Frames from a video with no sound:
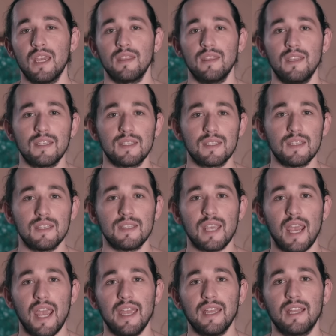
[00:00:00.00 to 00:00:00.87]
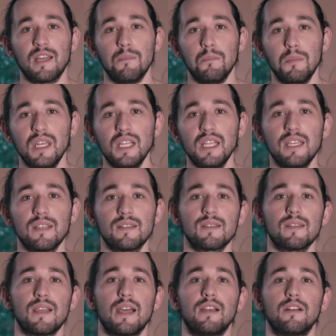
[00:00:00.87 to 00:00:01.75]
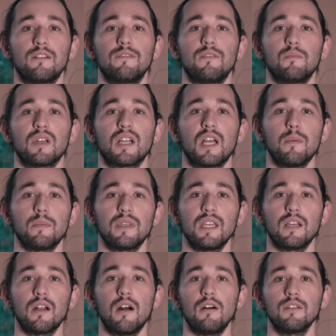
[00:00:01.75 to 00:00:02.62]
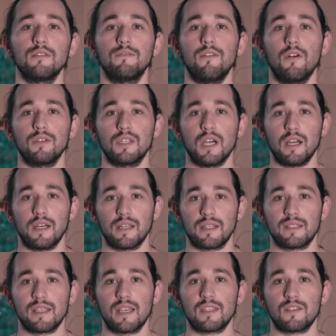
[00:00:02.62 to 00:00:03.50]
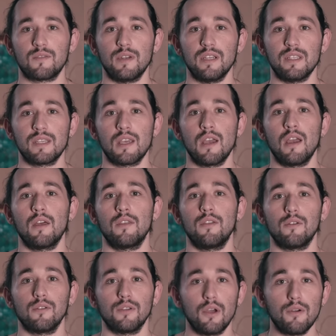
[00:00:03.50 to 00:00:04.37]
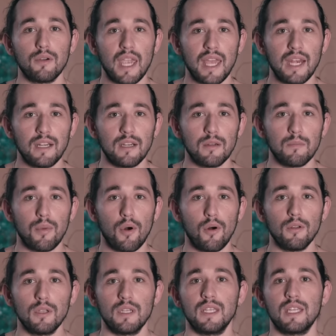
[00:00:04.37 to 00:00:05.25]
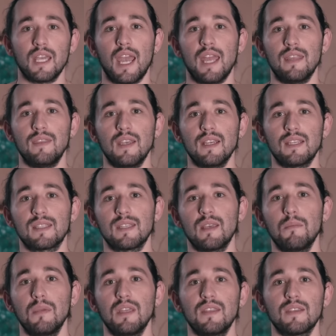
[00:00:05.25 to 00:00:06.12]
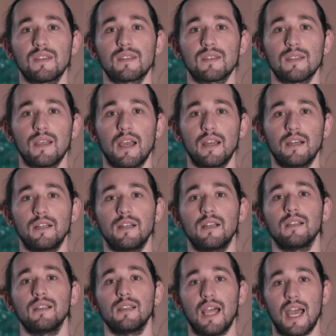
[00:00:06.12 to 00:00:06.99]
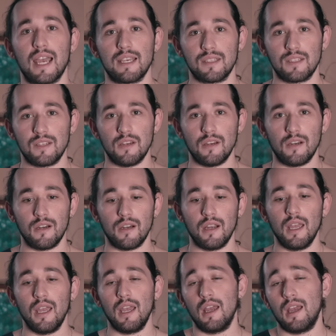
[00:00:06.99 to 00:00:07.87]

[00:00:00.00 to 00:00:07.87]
This is a chameleon slider from a company called Photon Accessories. They're located in Poland, and they sent me this slider last year.